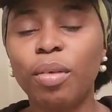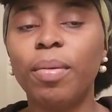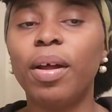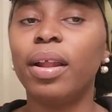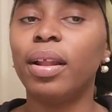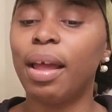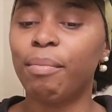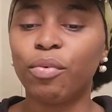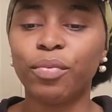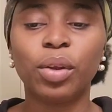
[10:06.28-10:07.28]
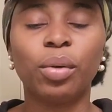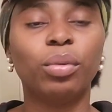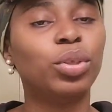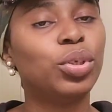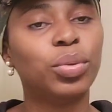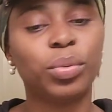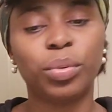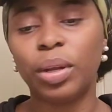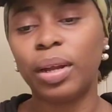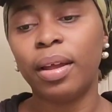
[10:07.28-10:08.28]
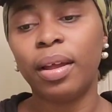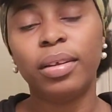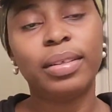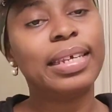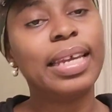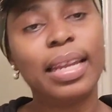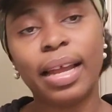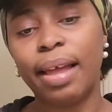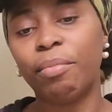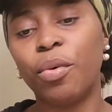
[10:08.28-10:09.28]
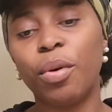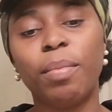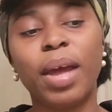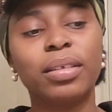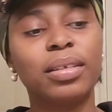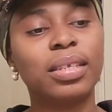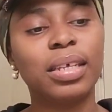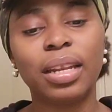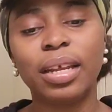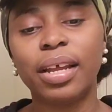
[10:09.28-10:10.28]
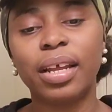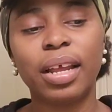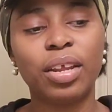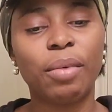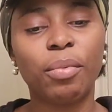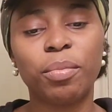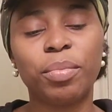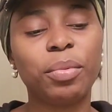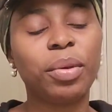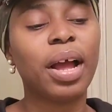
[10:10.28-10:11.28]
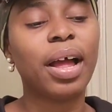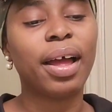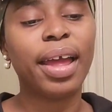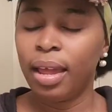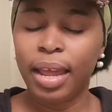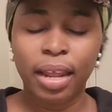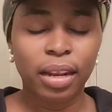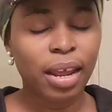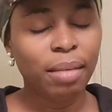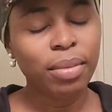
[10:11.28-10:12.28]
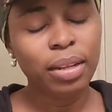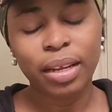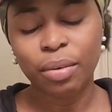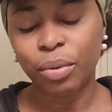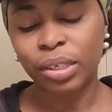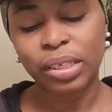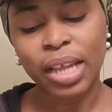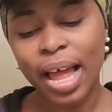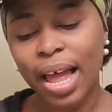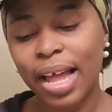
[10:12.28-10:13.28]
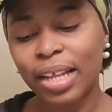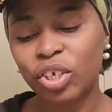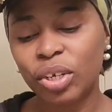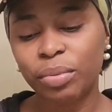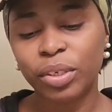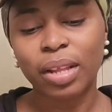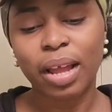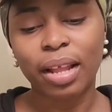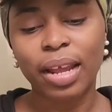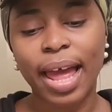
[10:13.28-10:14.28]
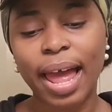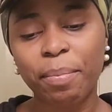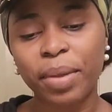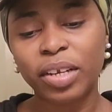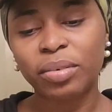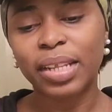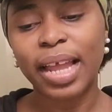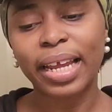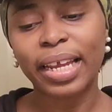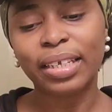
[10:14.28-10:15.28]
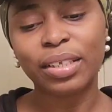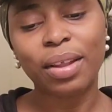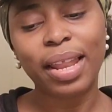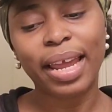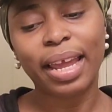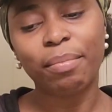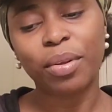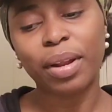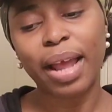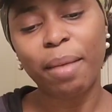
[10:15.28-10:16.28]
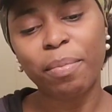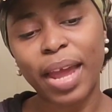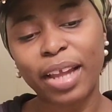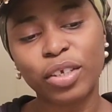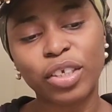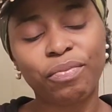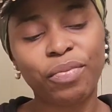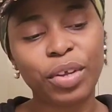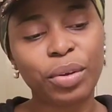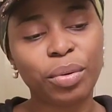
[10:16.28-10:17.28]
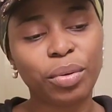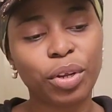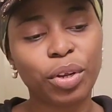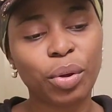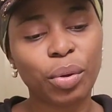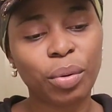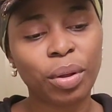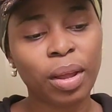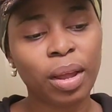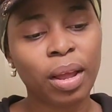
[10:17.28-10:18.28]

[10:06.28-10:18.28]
I'm moving on to Tina. I'm going back to Tina. I want to be with her. And Emily was sad. She was not happy. She was like, it's not like I'm not happy. I just feel, you know,